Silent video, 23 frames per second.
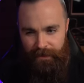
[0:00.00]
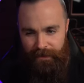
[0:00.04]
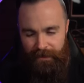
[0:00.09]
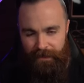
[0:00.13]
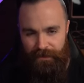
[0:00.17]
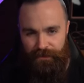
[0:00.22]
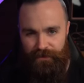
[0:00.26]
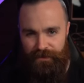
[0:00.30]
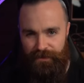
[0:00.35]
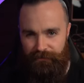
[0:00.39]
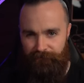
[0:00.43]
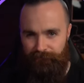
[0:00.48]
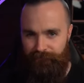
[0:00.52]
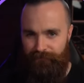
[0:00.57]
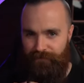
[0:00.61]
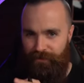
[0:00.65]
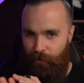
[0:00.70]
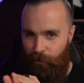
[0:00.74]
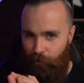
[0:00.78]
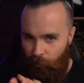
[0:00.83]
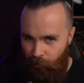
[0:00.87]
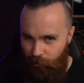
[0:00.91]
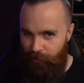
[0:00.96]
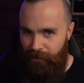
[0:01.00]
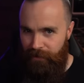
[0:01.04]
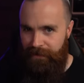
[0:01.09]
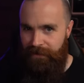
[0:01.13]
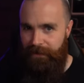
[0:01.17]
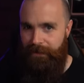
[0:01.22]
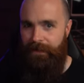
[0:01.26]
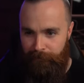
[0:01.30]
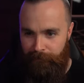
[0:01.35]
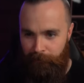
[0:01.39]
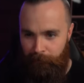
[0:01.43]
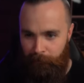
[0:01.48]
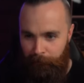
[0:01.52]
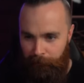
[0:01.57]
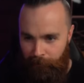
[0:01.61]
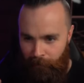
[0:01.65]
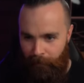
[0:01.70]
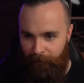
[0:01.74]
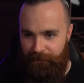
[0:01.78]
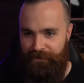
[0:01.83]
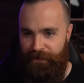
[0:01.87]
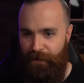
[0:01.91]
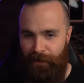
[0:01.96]
He just totally
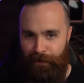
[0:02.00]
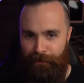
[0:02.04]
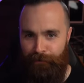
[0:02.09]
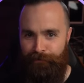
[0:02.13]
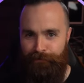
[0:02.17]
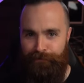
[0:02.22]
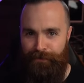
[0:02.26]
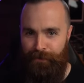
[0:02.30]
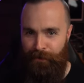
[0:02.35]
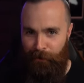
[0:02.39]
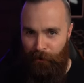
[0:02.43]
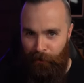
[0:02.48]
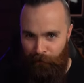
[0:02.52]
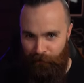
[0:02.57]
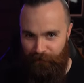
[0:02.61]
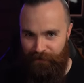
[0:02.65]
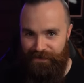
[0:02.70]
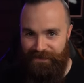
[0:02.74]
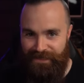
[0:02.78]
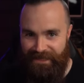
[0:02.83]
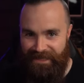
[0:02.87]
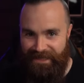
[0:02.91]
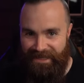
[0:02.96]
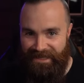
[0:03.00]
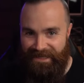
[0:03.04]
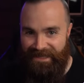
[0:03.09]
bums off the host.